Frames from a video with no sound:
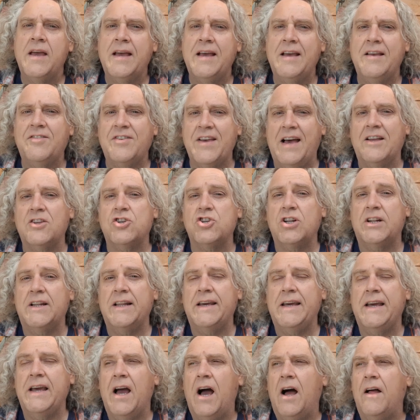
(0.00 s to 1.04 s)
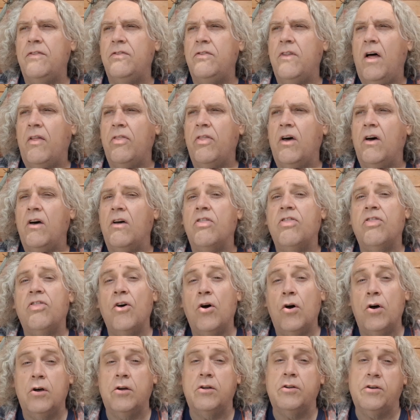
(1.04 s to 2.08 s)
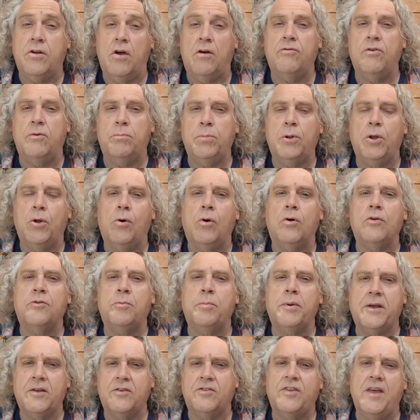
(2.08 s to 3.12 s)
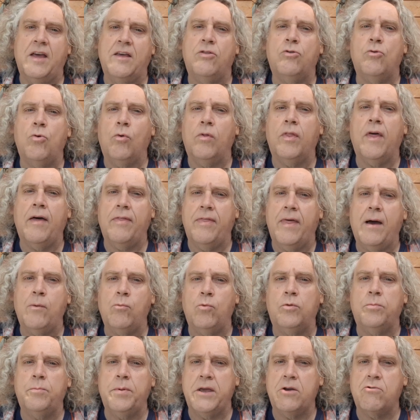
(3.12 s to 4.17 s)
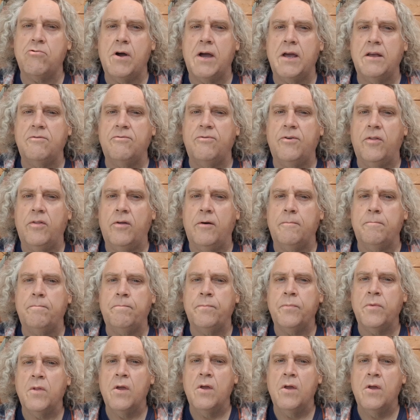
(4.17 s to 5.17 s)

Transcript: is actually another third of a plot because they thought that that would be great for them.